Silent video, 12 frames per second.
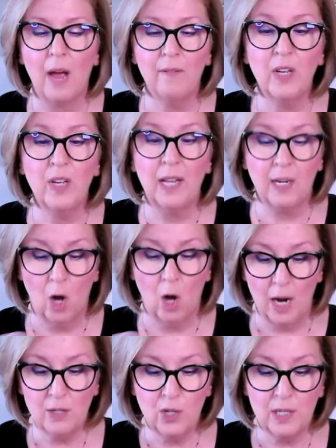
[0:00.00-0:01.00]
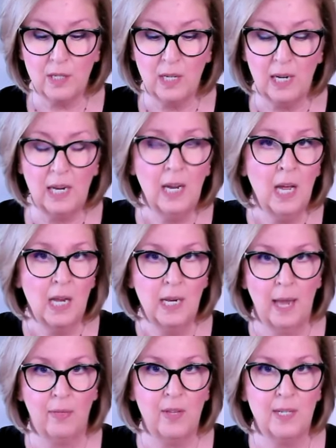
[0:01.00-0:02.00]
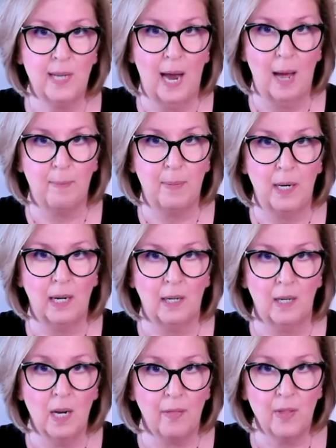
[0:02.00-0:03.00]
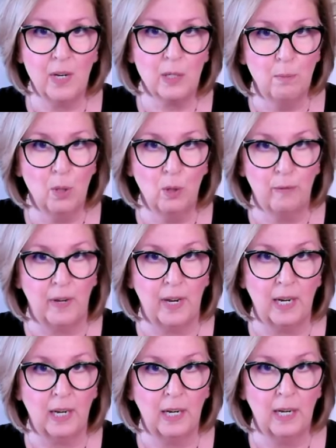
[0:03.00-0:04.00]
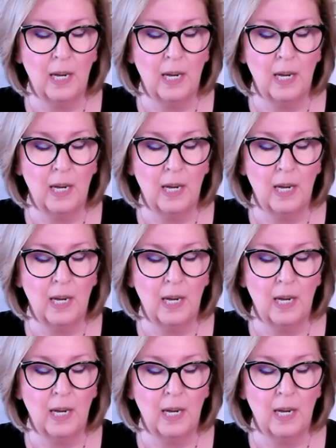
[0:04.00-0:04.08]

I feel like consciously nothing's happening. Nothing's moving.